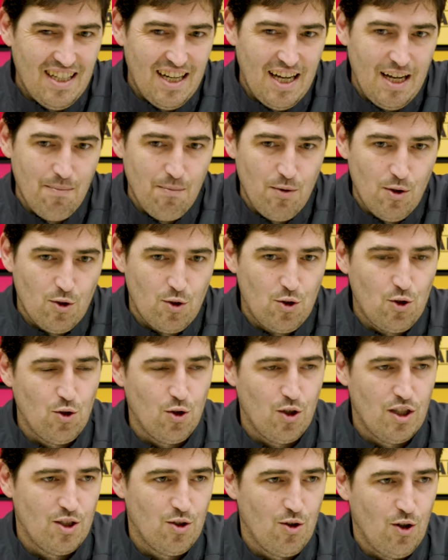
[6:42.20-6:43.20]
I'm not sure
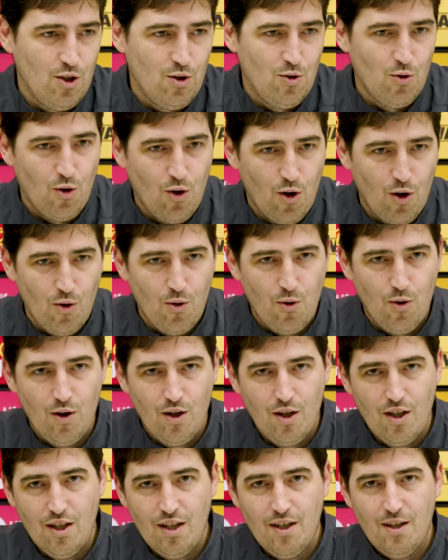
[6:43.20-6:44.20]
it's going to go
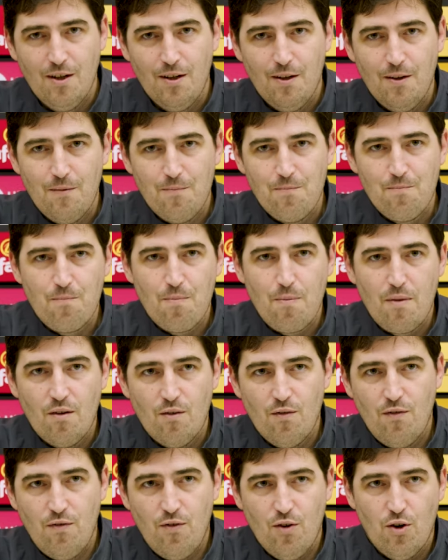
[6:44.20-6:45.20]

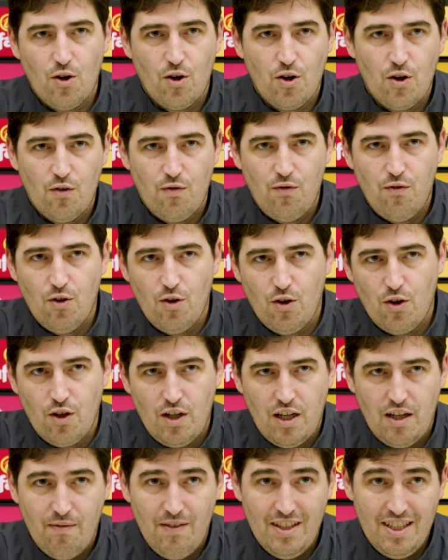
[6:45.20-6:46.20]
for, for
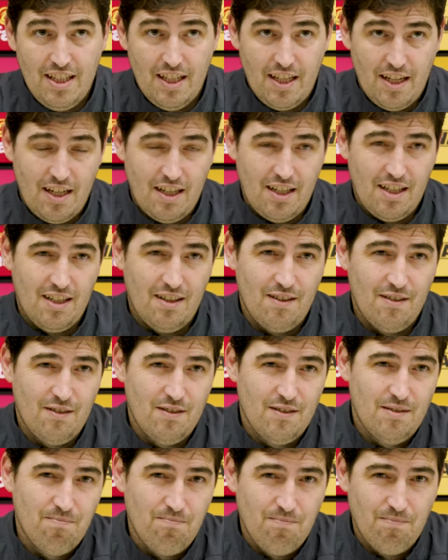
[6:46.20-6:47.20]
a better
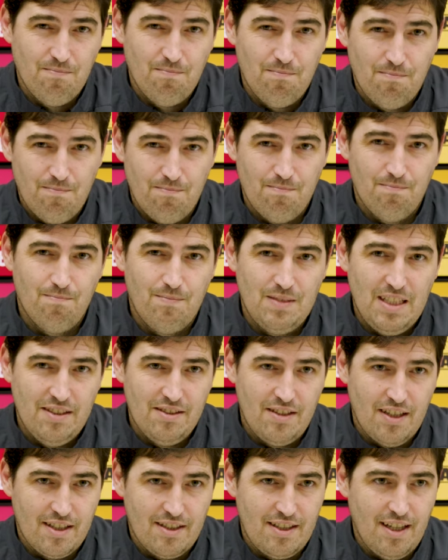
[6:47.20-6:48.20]
um,
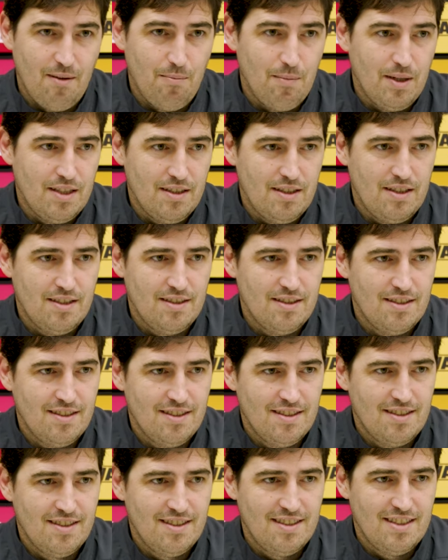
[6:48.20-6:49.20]
entertainment.
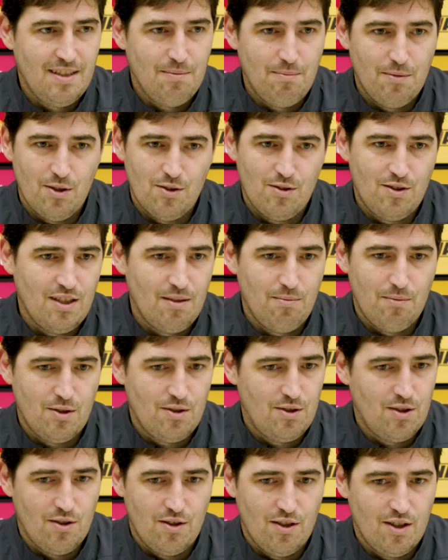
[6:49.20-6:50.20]
I'm not. I'm not
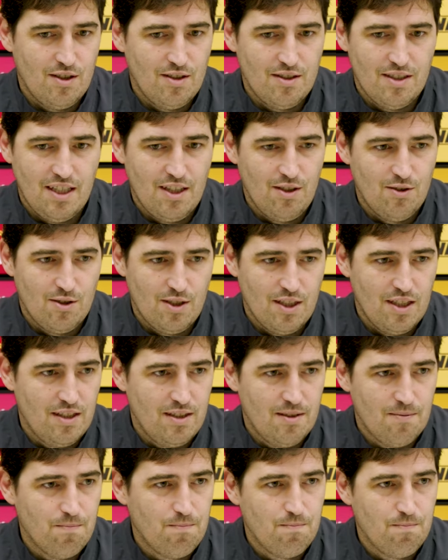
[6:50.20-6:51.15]
sure. No, I don't see it.